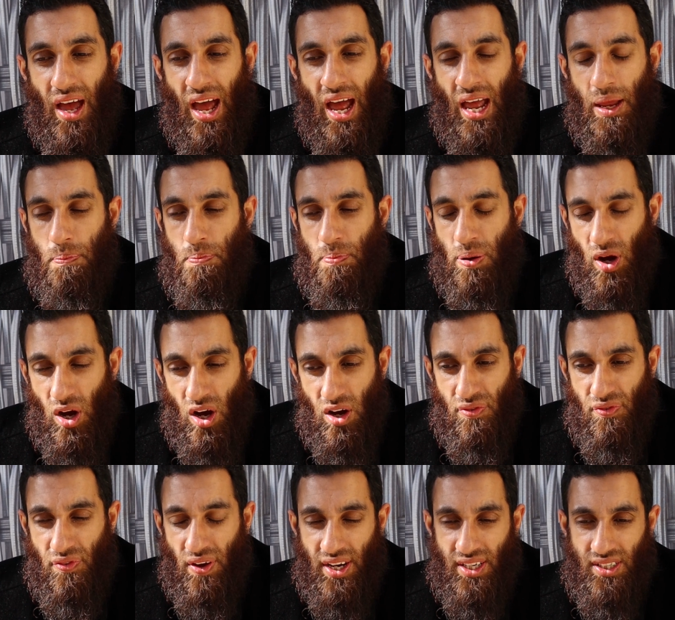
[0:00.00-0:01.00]
a
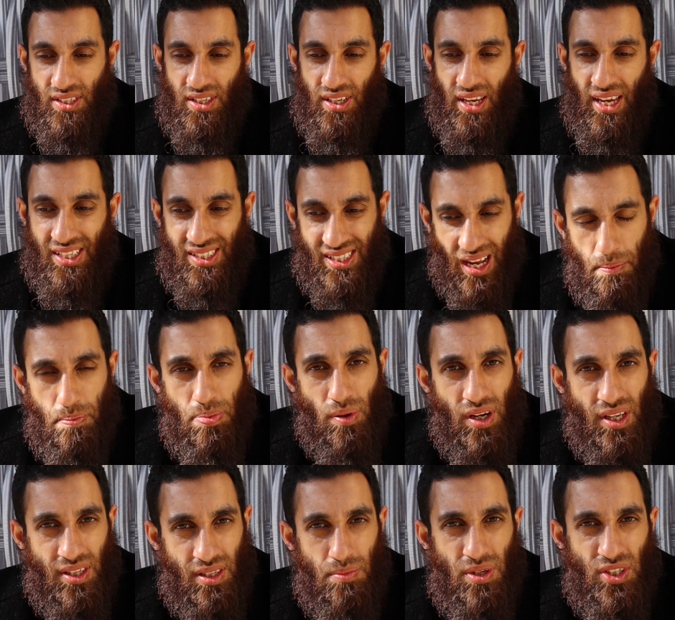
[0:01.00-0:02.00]
perfect
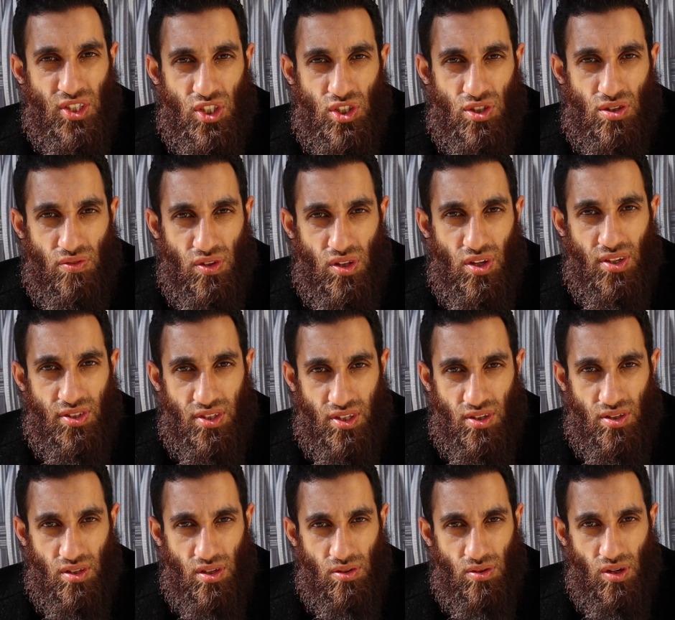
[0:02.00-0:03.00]
example in the Messenger of Allah
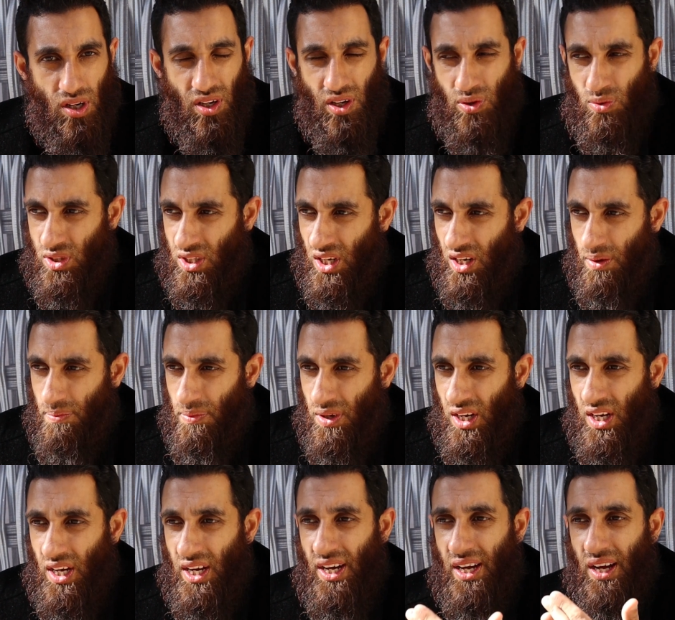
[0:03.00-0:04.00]
sallallahu alayhi wa sallam.
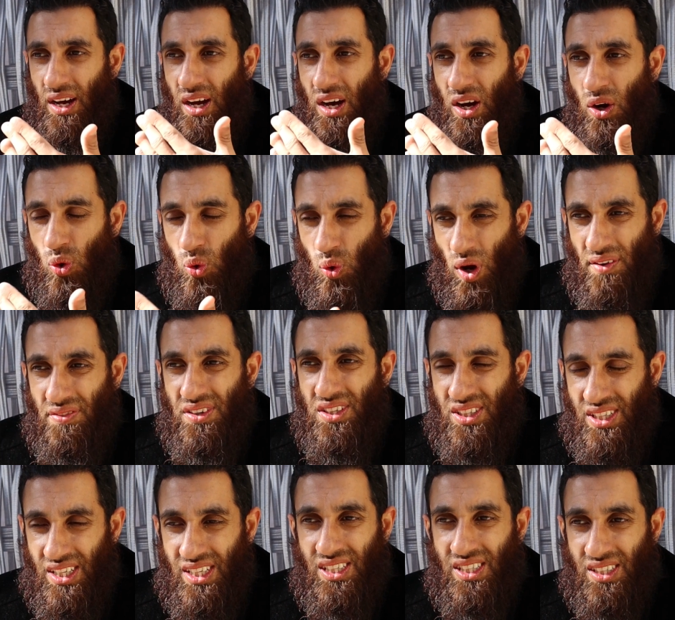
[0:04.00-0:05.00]
Whoever
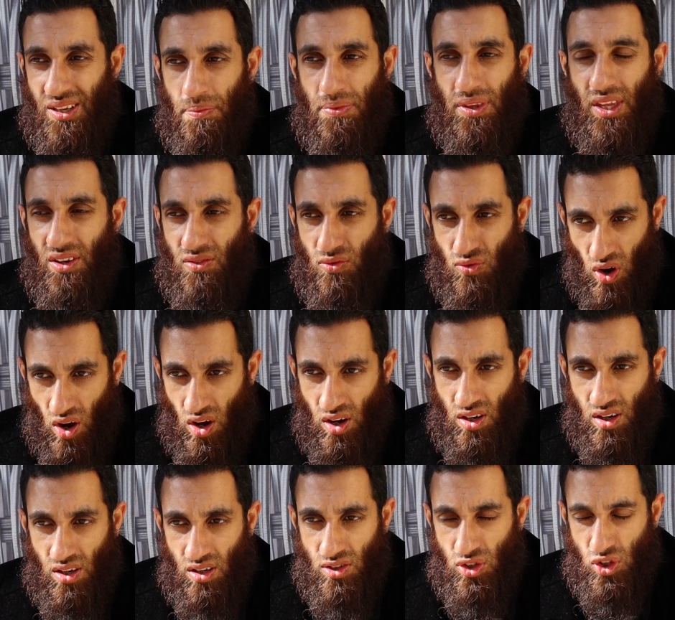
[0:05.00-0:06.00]
sees something
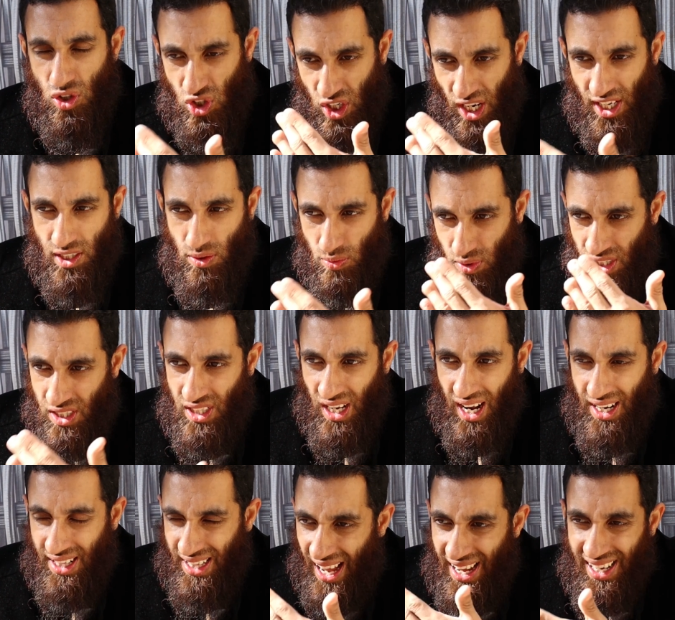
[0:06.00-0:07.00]
wrong should change it with his
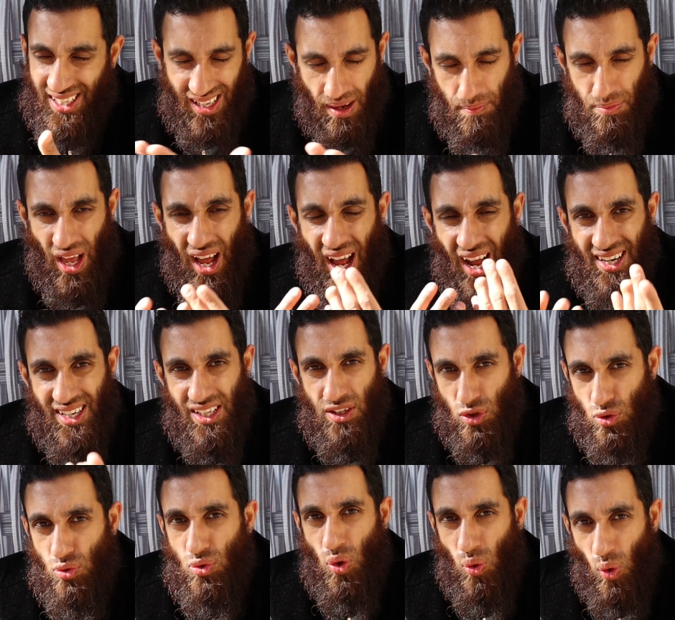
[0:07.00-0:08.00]
hand. That example, that hadith
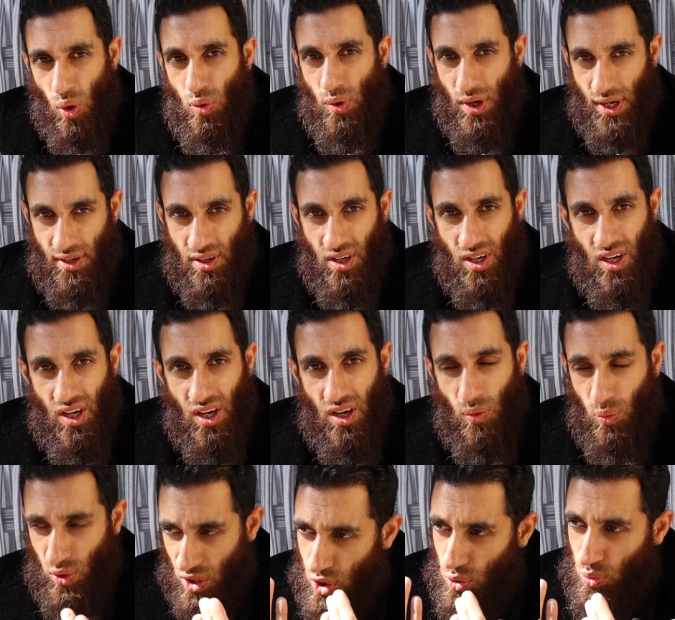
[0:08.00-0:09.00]
you quoted,
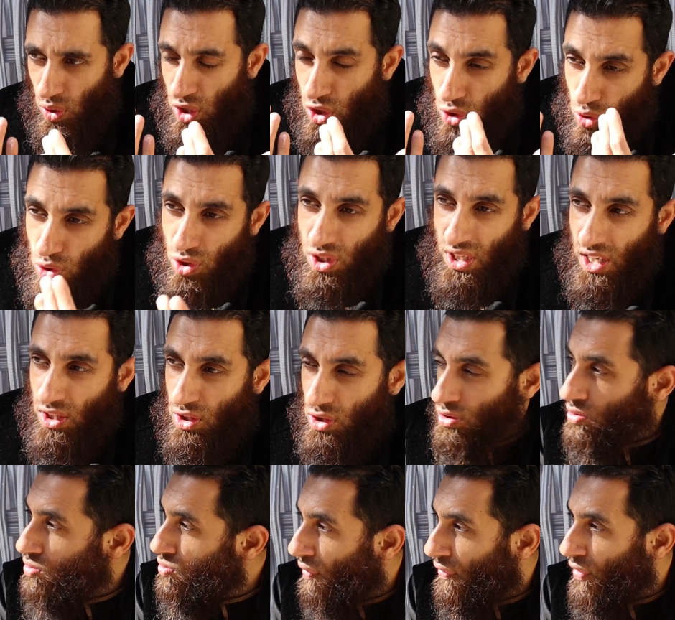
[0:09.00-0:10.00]
which you were using
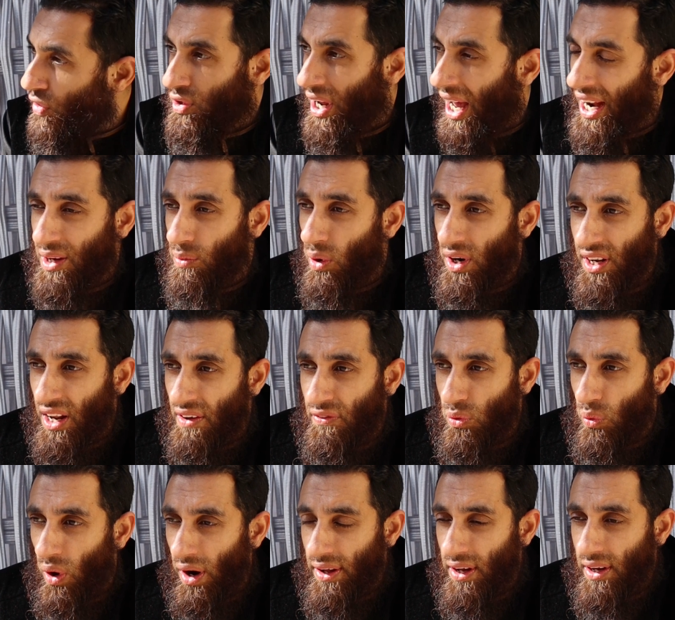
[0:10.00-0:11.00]
to refute anyone and
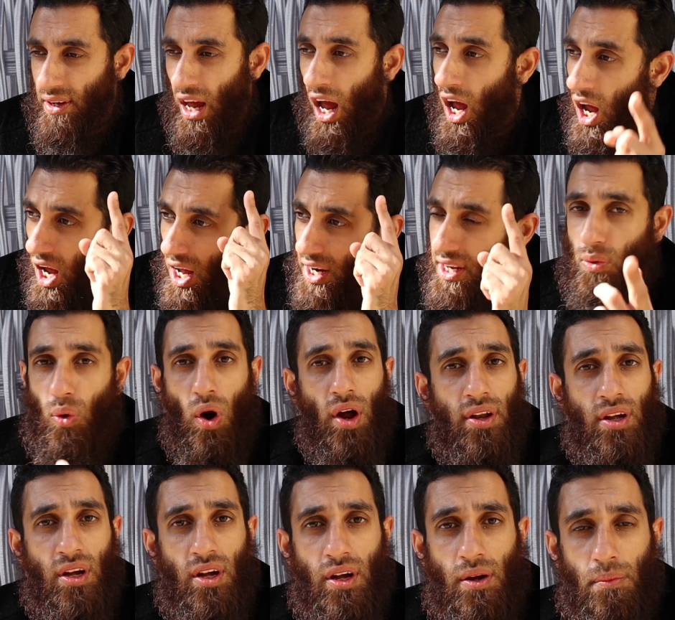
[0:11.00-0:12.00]
everyone,
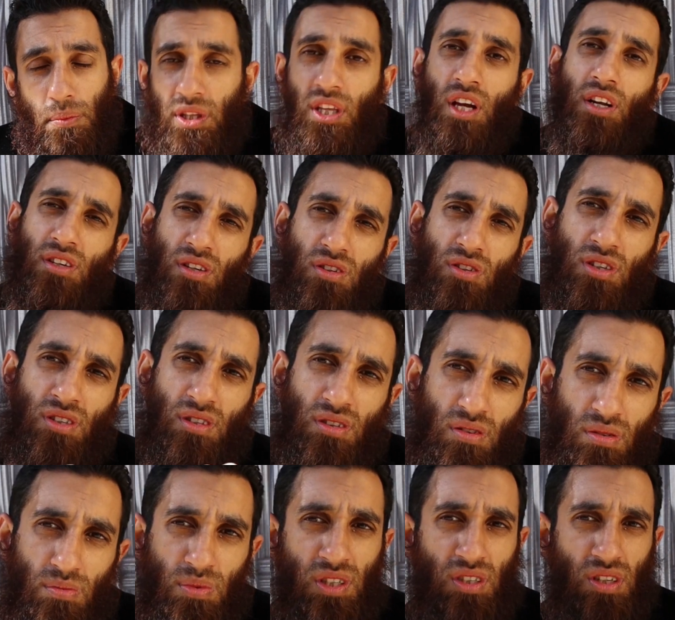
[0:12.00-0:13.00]
anyone. But then you
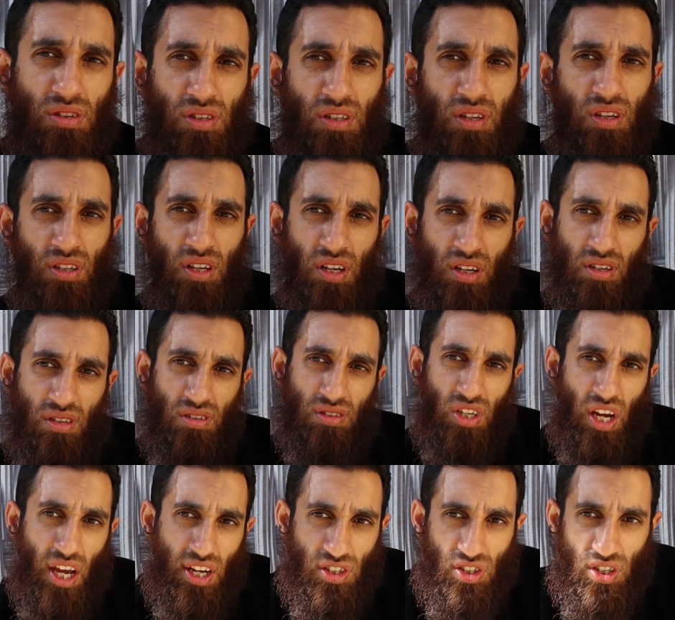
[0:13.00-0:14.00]
just mysteriously then
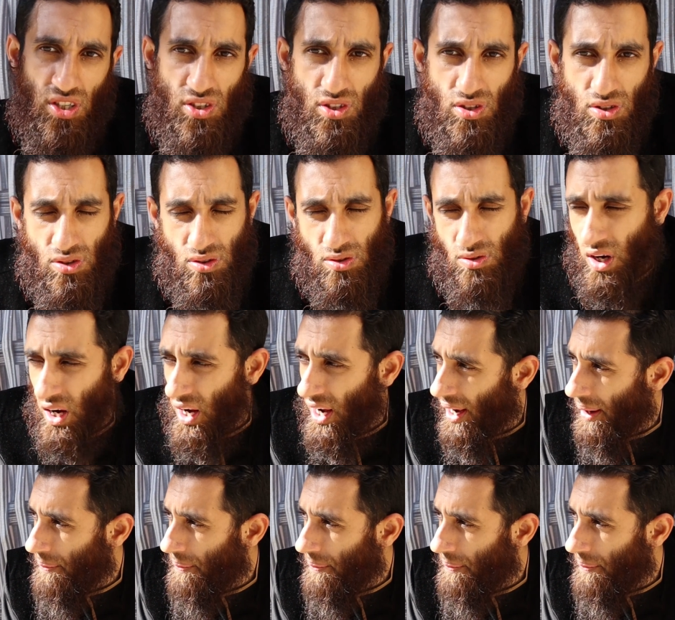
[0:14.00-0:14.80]
changed it to,